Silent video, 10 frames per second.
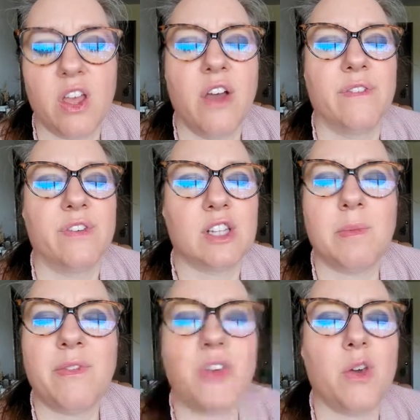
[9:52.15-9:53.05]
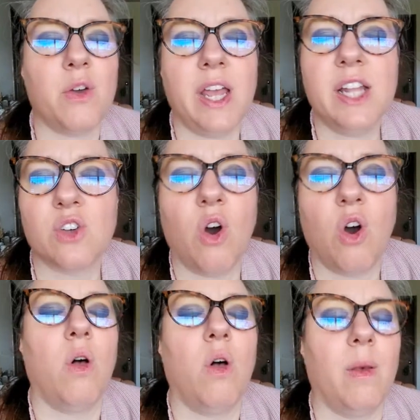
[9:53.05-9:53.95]
For some of you, it's
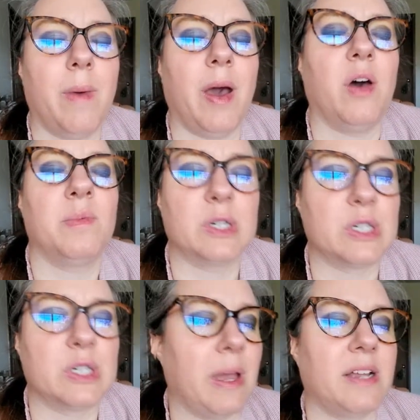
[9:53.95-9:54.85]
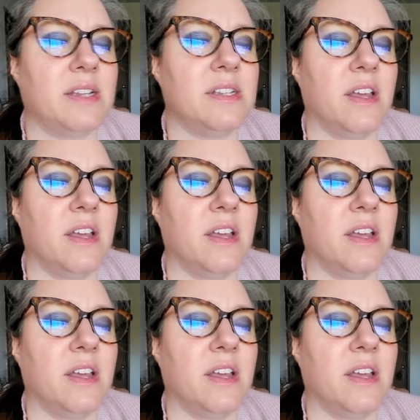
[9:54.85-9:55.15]
all about perspective.